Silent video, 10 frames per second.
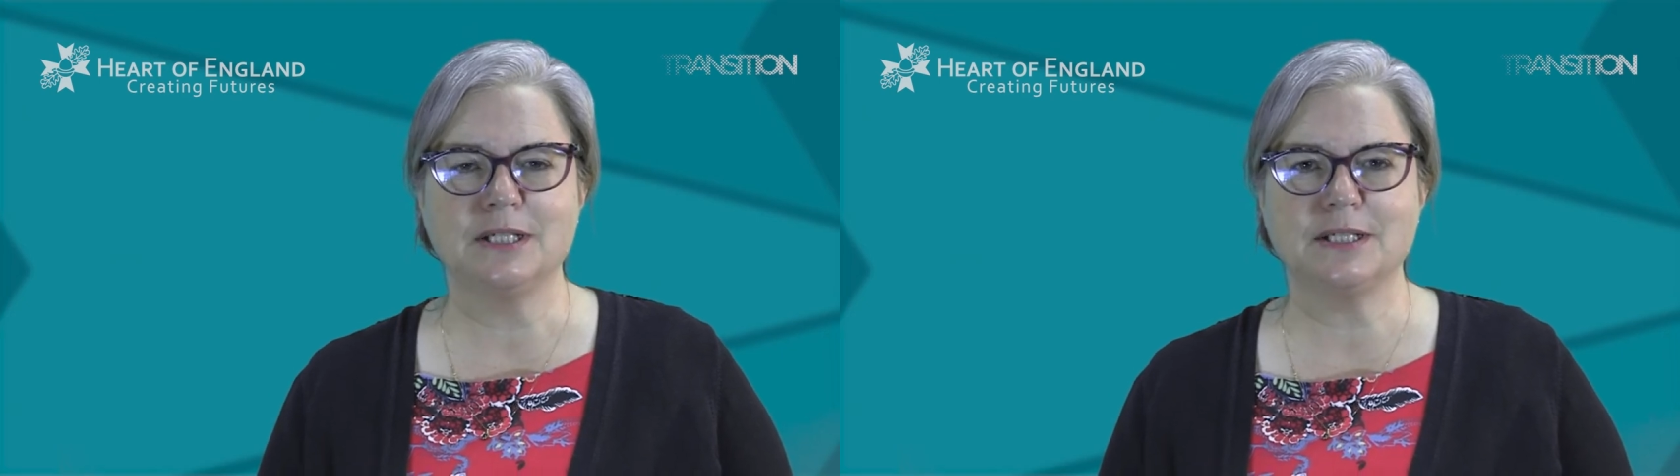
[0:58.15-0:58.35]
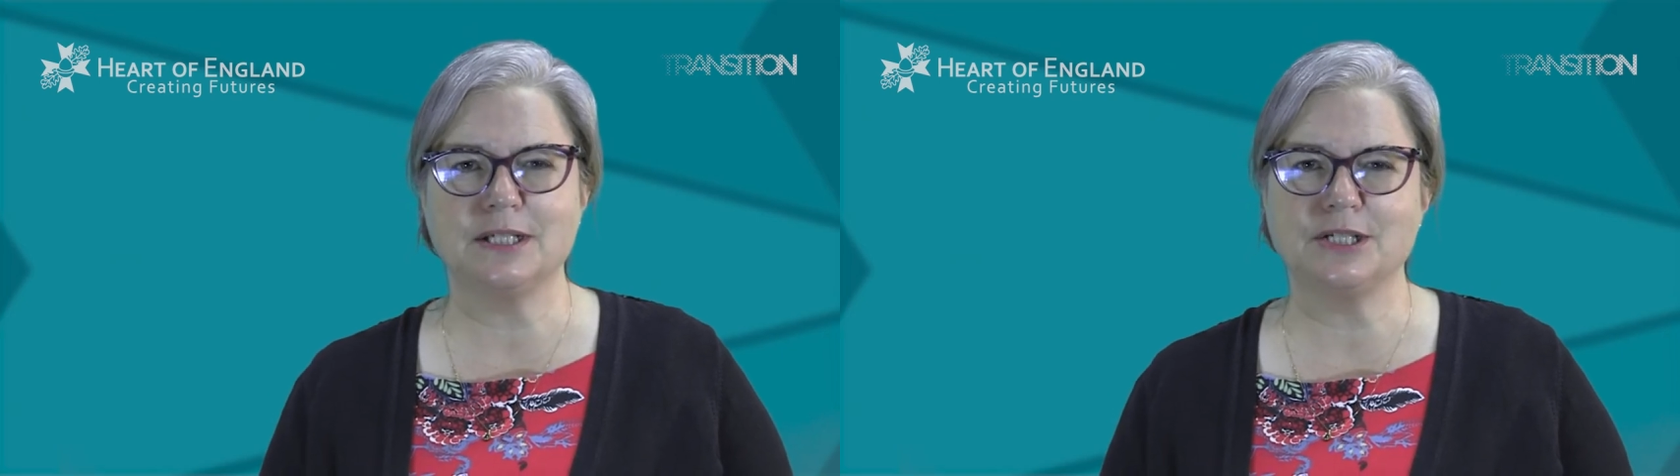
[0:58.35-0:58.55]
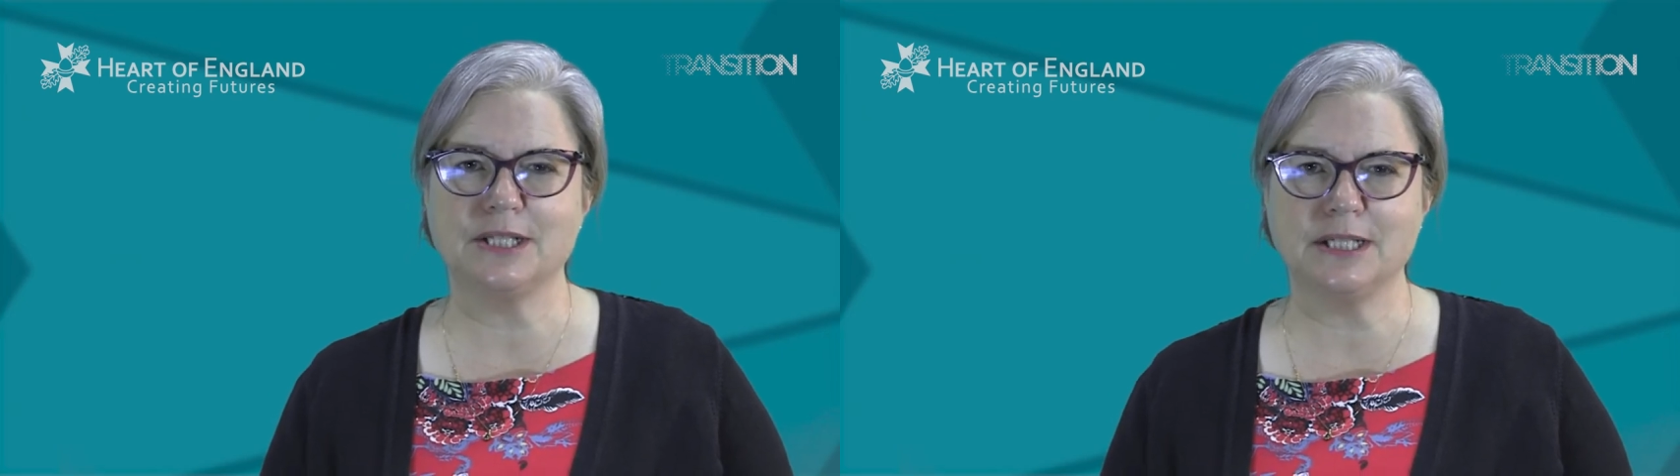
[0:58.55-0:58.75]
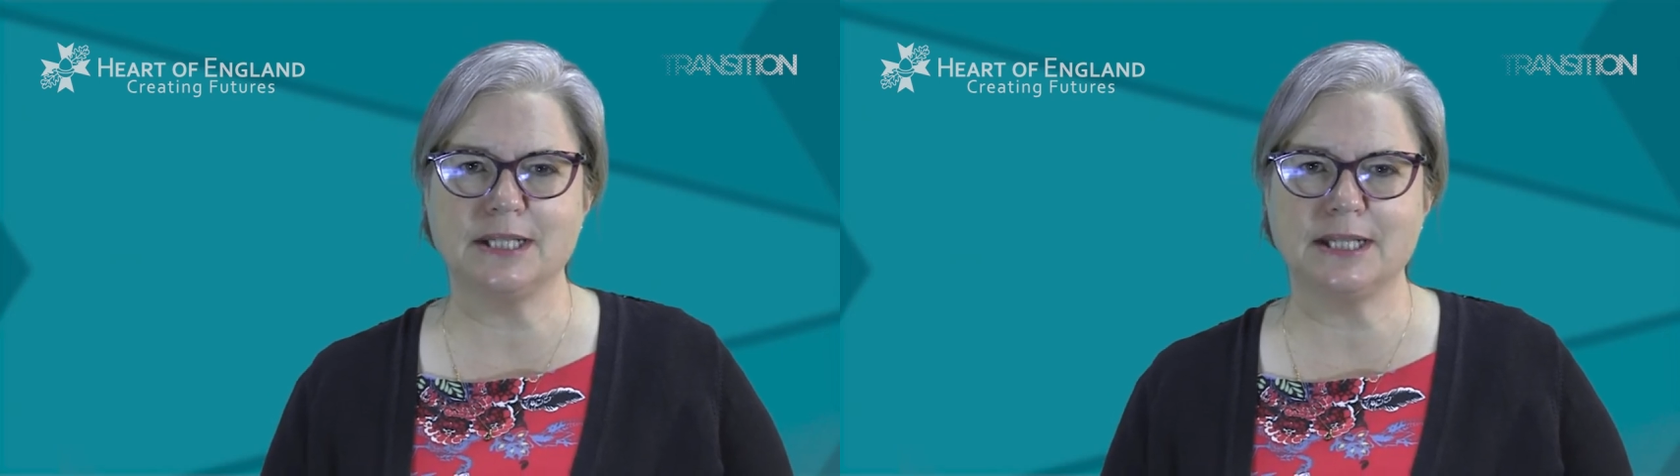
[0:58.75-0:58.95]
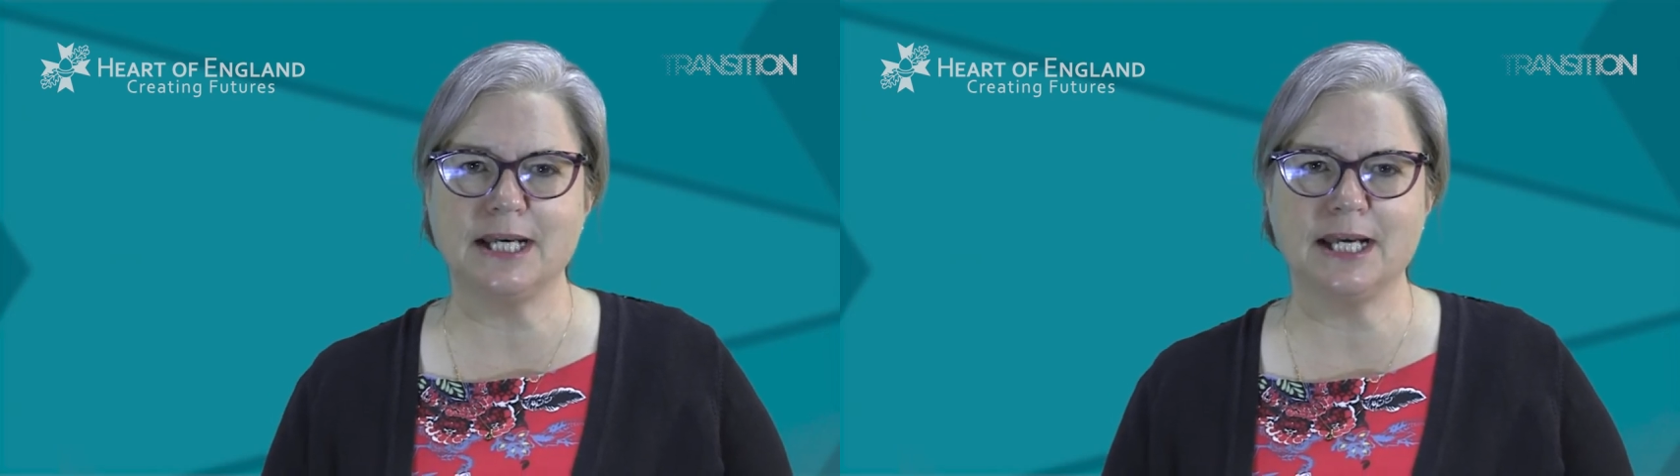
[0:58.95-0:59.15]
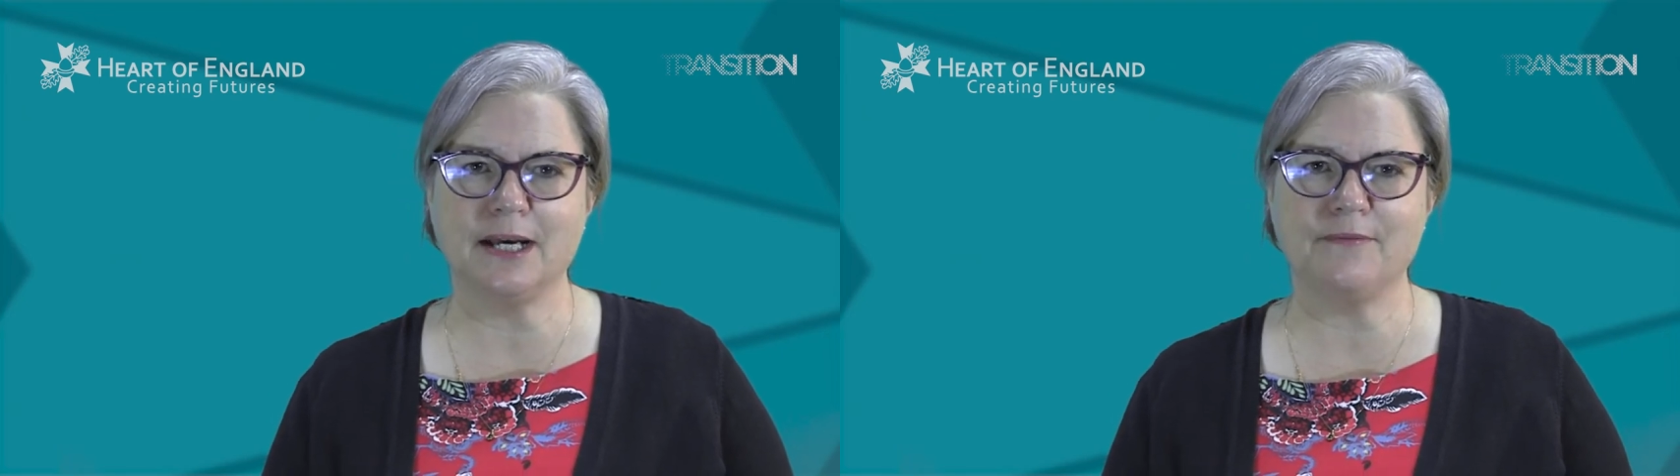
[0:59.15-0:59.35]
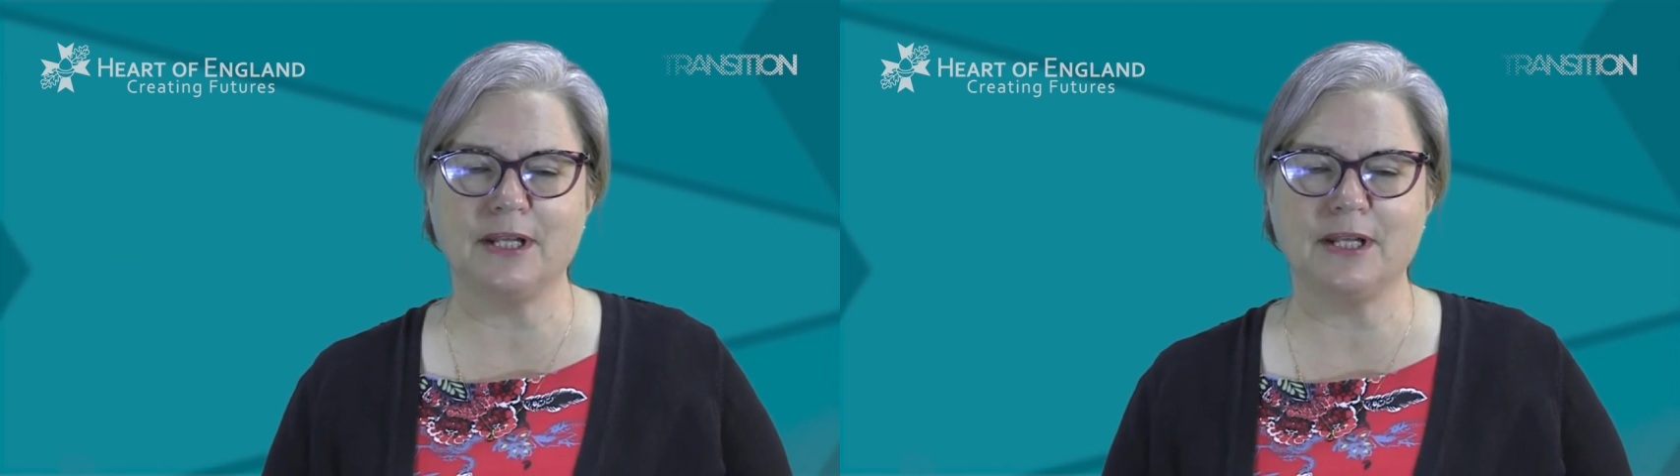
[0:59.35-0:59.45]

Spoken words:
such that they have